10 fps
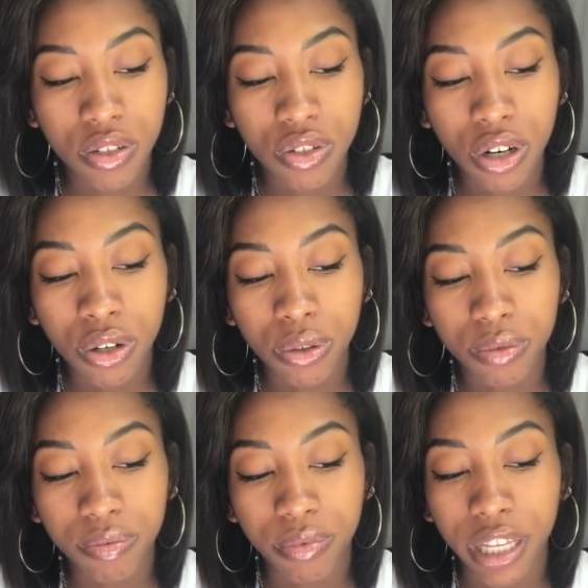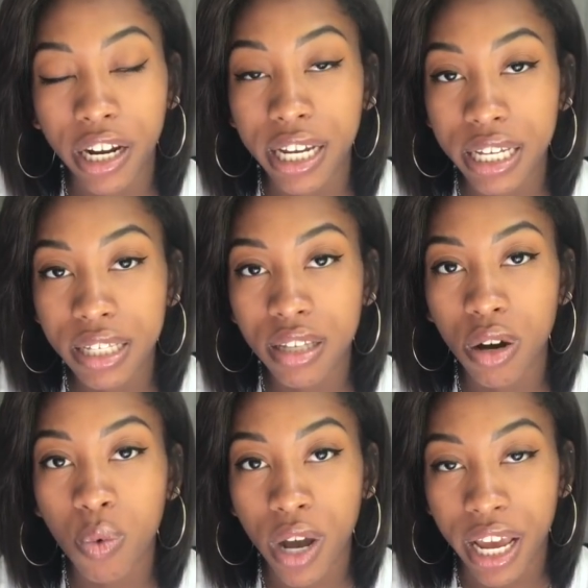So there is
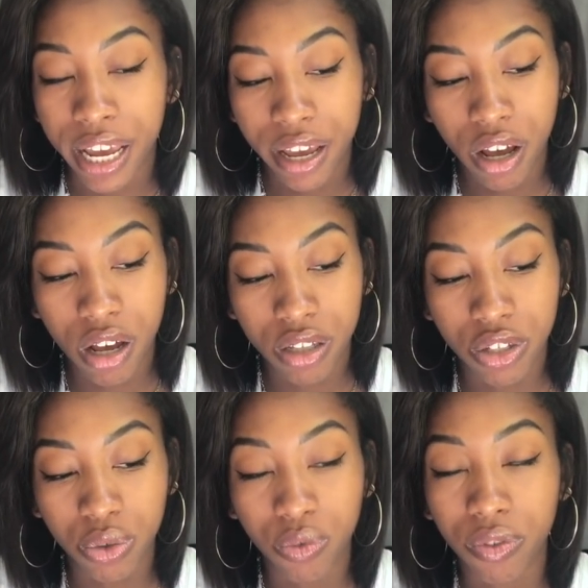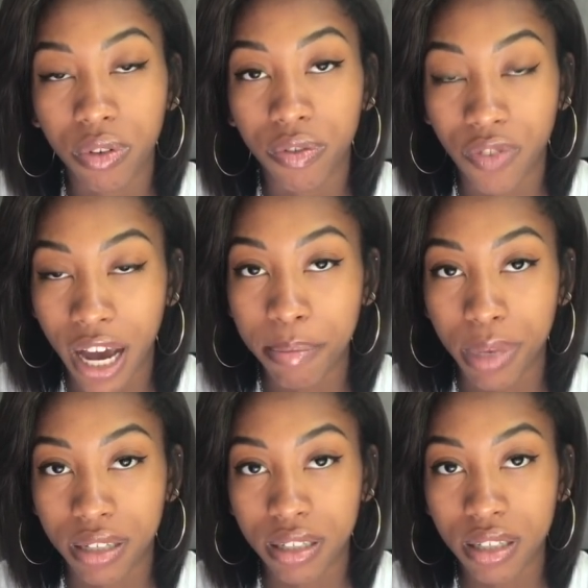a way to find
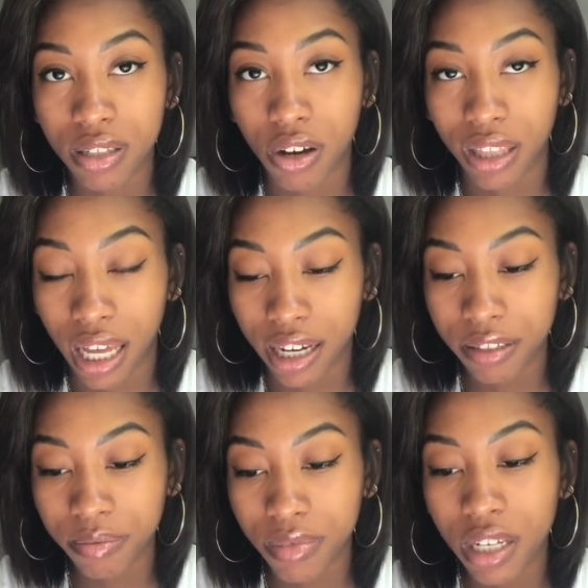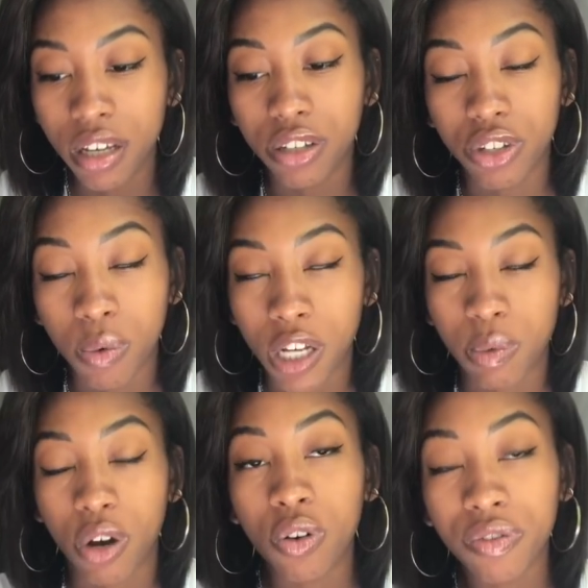buses online. You can watch
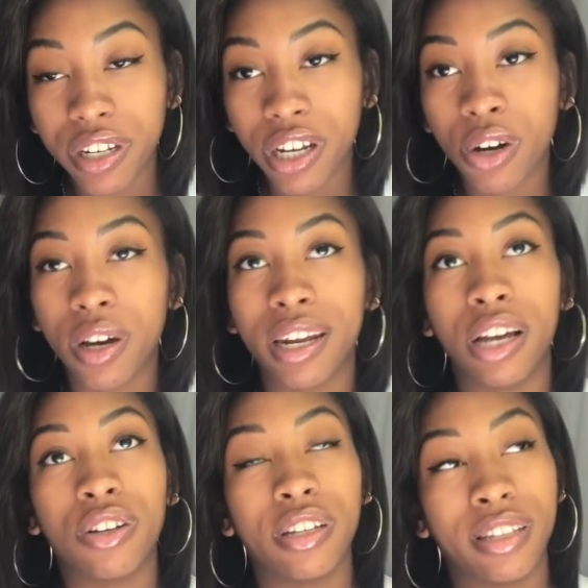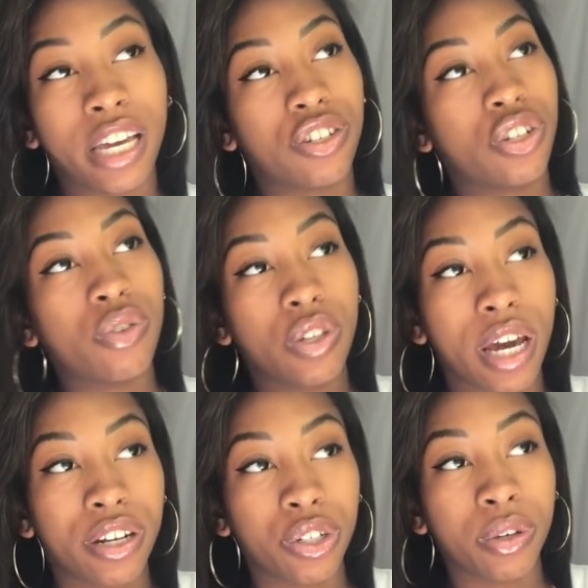my old video and now that shows you
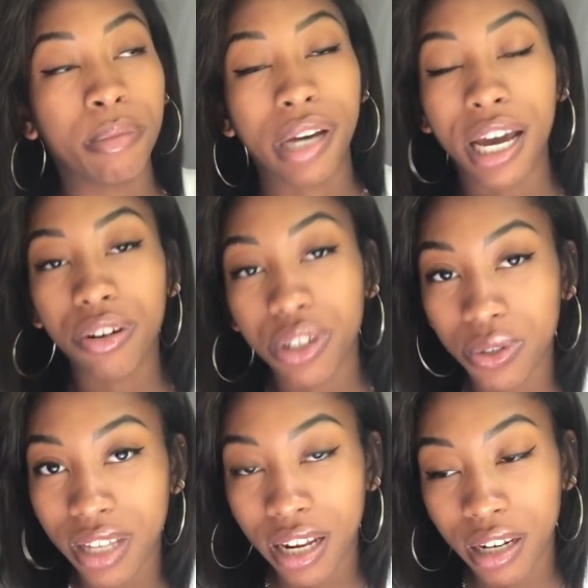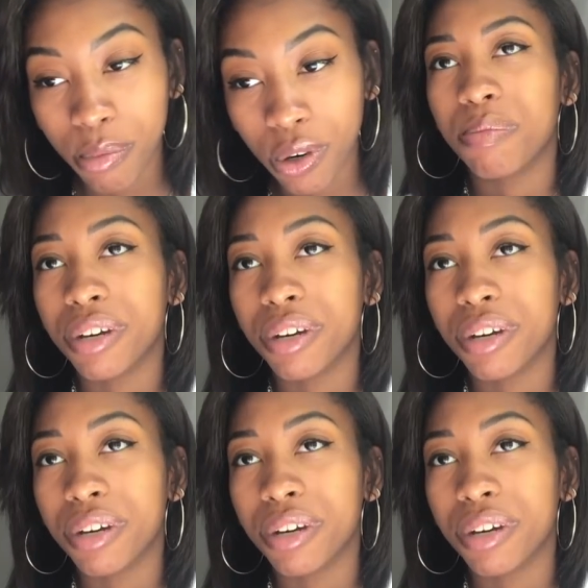how to do it, but I don't use that anymore.